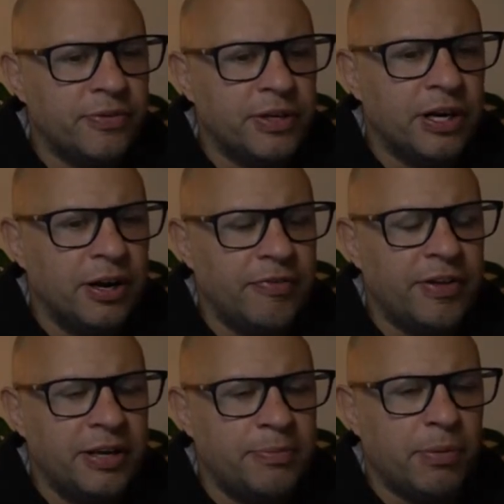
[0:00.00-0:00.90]
and
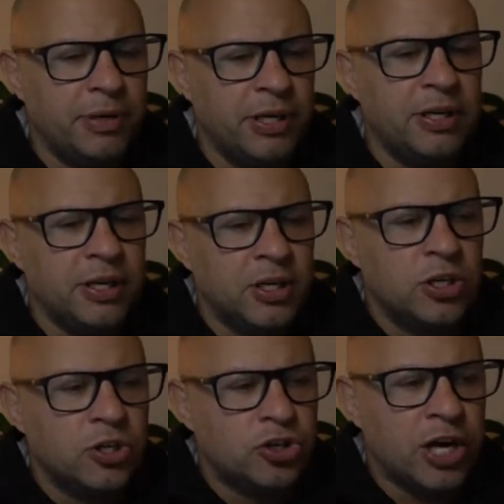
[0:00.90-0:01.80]
that he probably
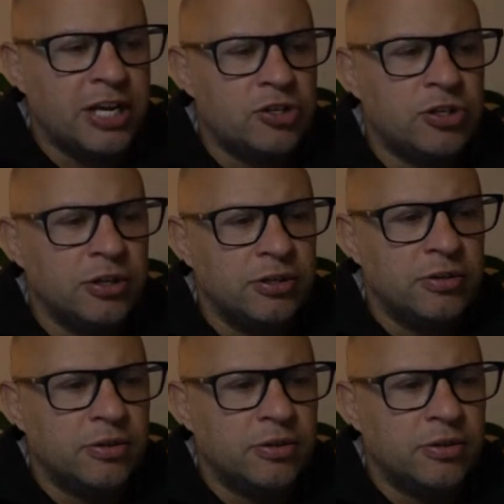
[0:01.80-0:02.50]
changed it